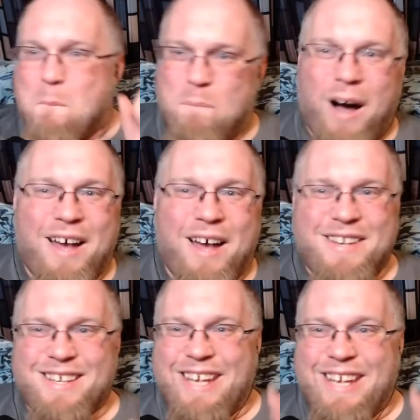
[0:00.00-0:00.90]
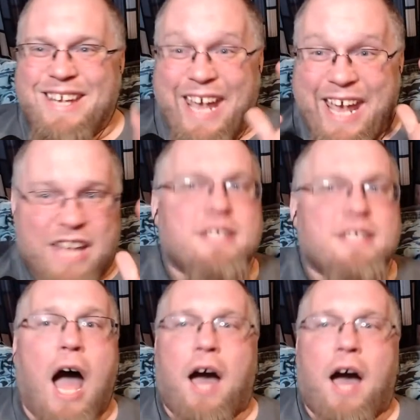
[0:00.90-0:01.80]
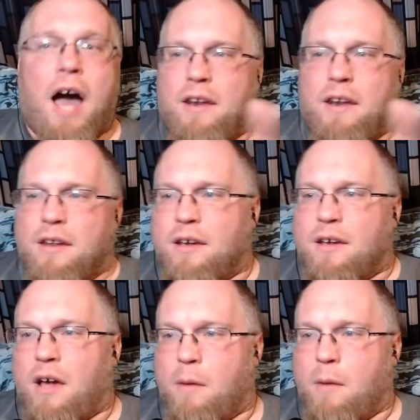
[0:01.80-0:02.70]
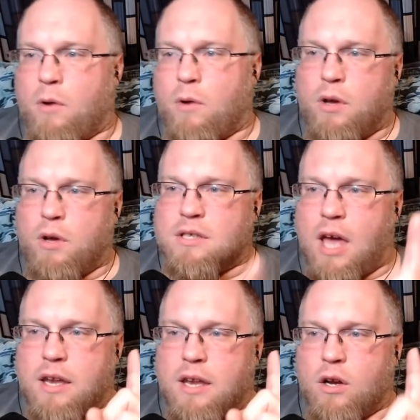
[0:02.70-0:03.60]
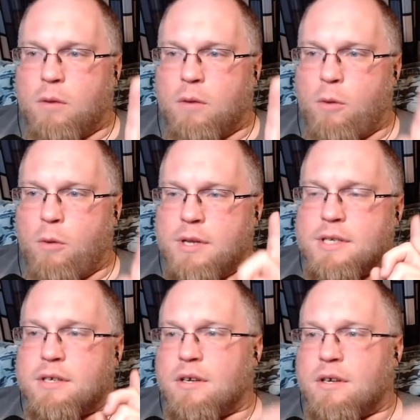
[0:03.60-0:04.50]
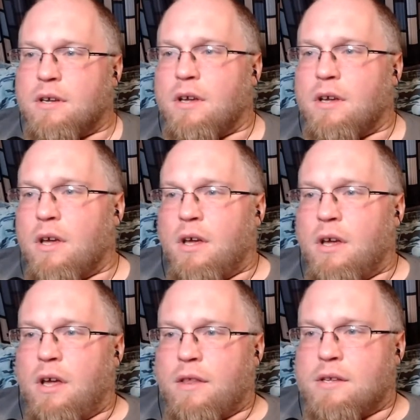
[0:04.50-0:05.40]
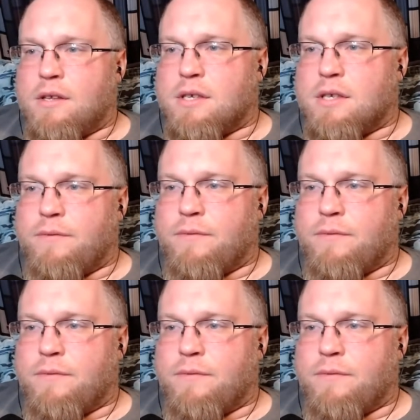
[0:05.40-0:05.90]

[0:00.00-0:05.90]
but it's not. And I'm going to get to that here in a moment. Let's see.